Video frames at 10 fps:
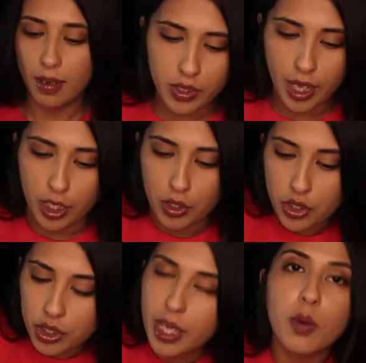So yeah,
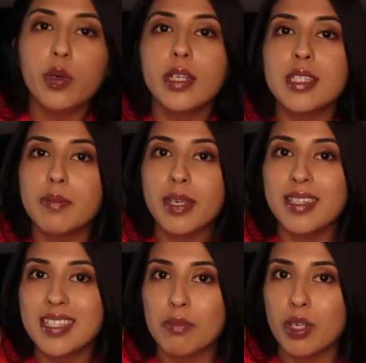usually I wouldn't
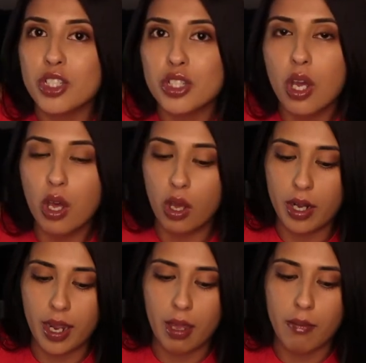spend this much on
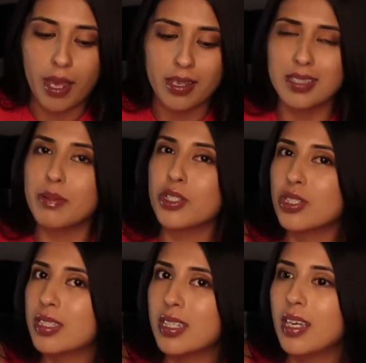a handbag,
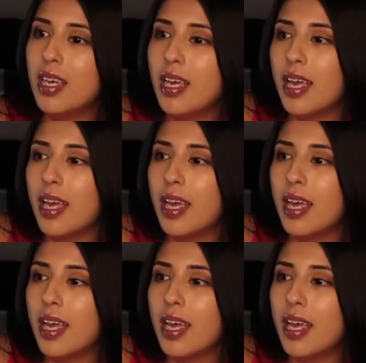especially a